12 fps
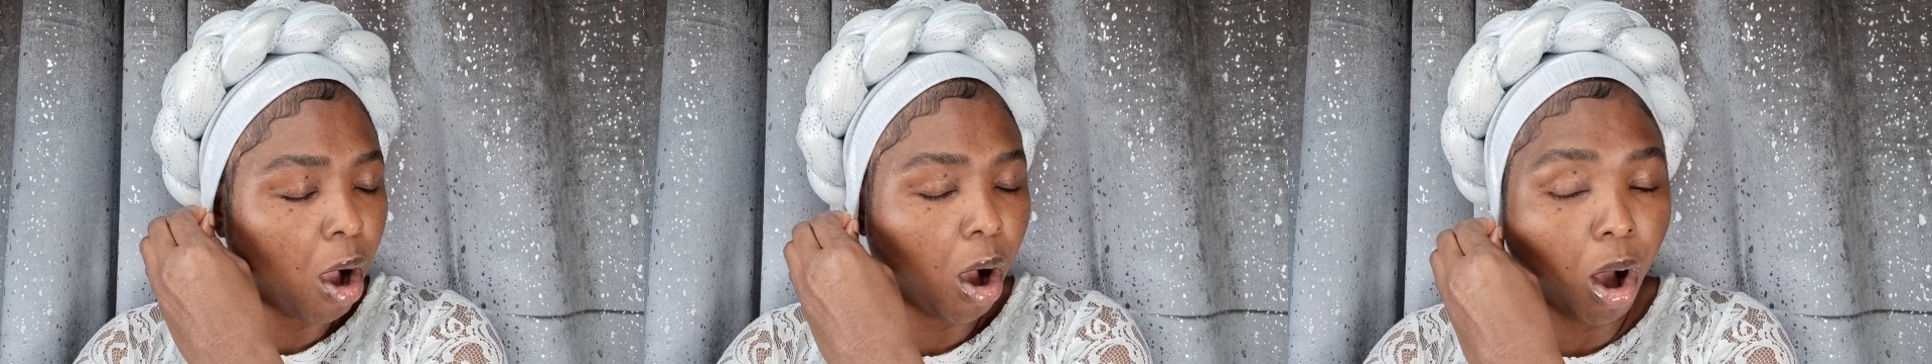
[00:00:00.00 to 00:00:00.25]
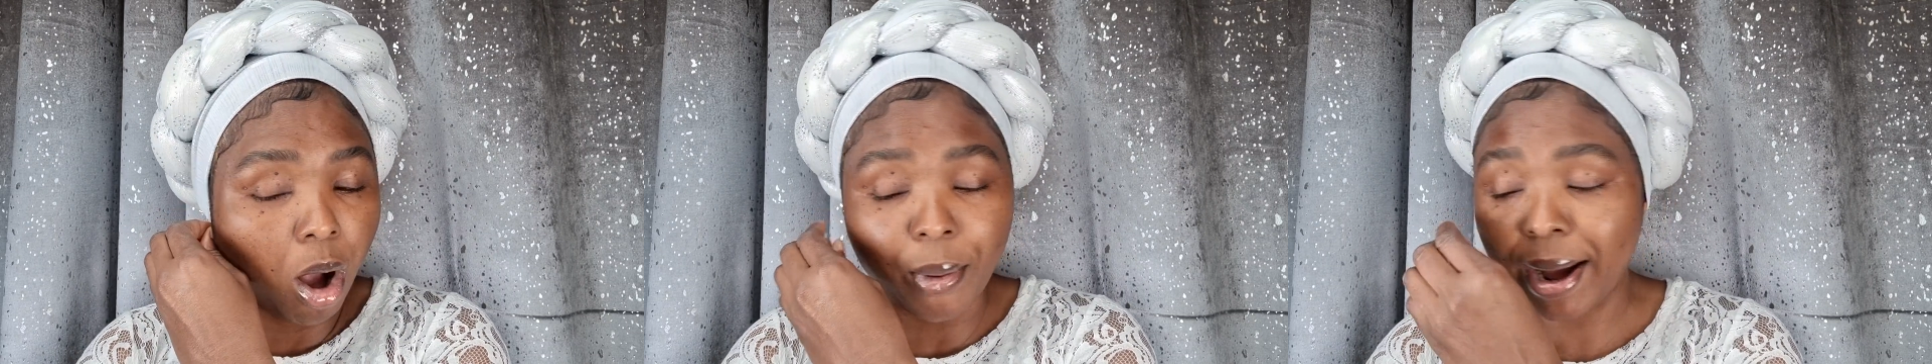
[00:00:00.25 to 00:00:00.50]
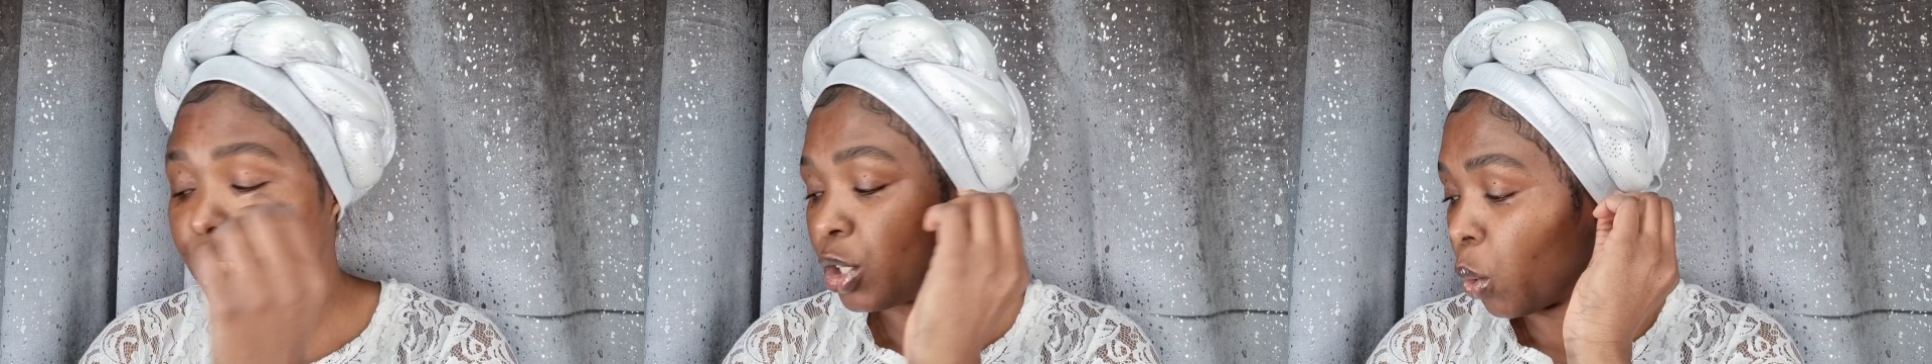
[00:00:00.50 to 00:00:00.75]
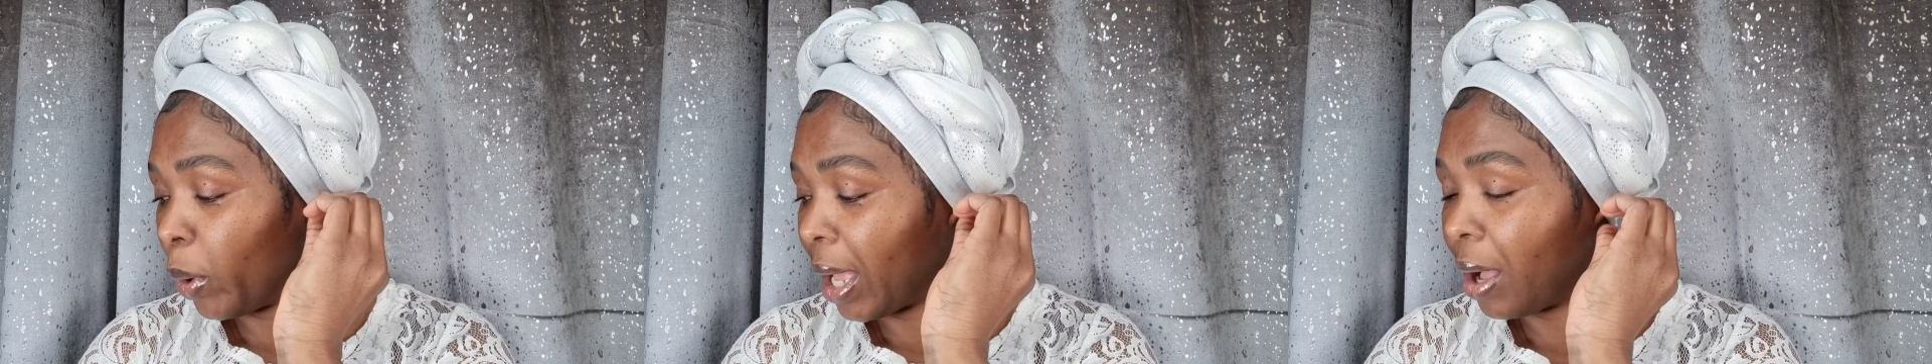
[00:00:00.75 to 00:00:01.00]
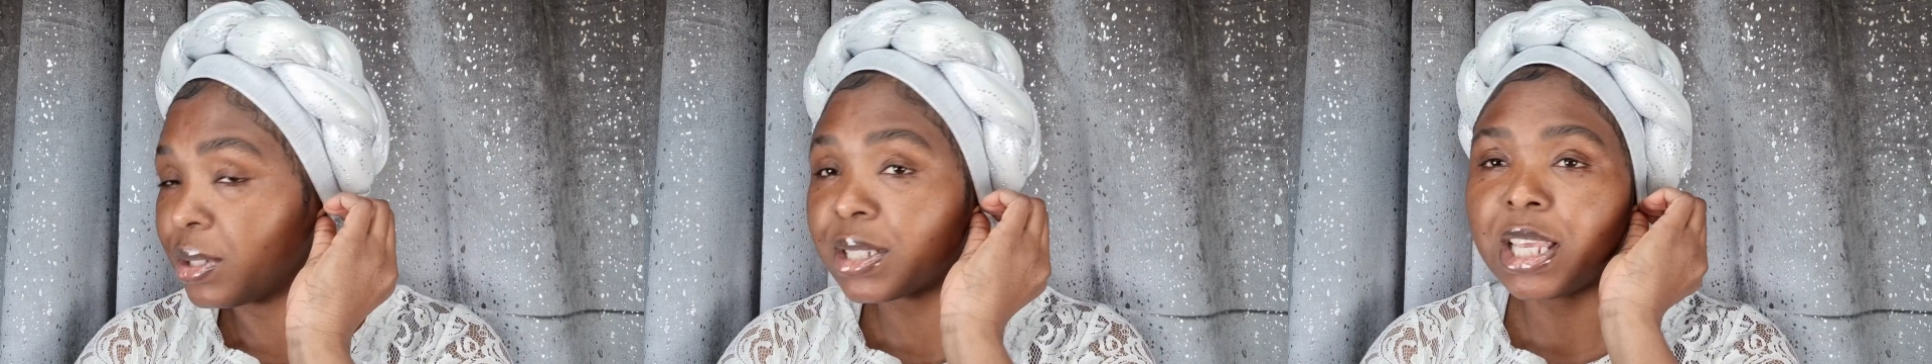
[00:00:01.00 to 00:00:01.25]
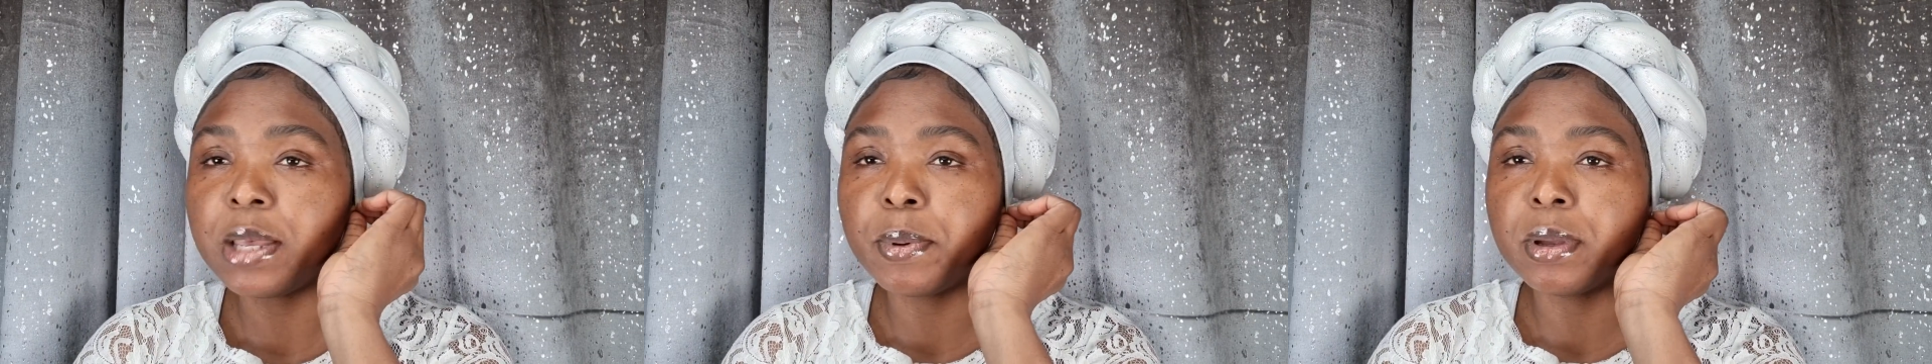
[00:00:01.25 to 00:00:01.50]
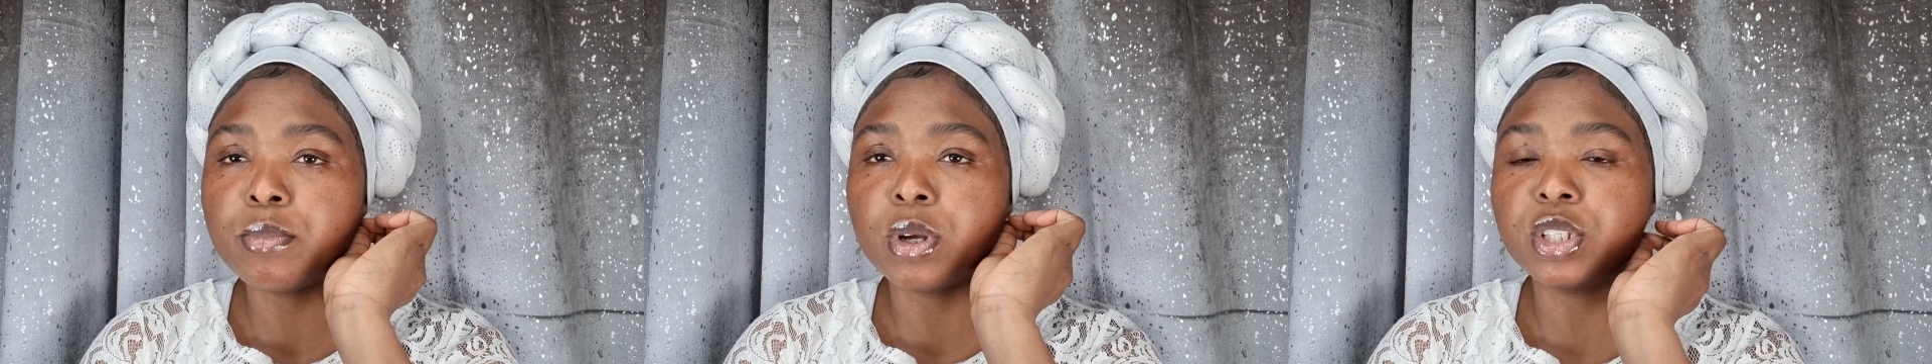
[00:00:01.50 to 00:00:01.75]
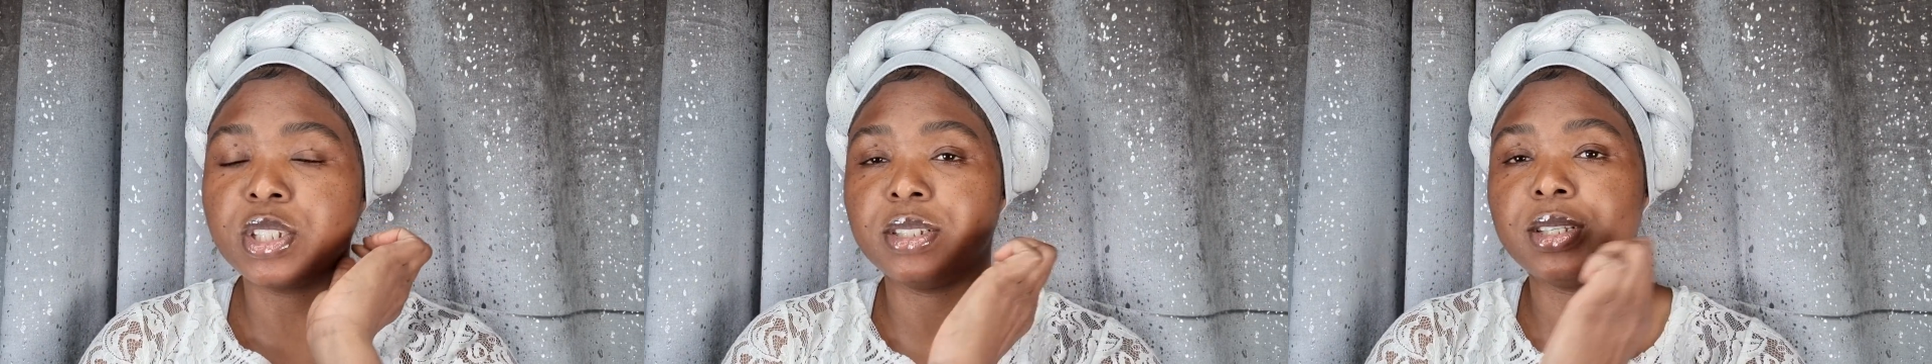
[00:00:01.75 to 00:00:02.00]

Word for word: All right. So quick housekeeping, brothers and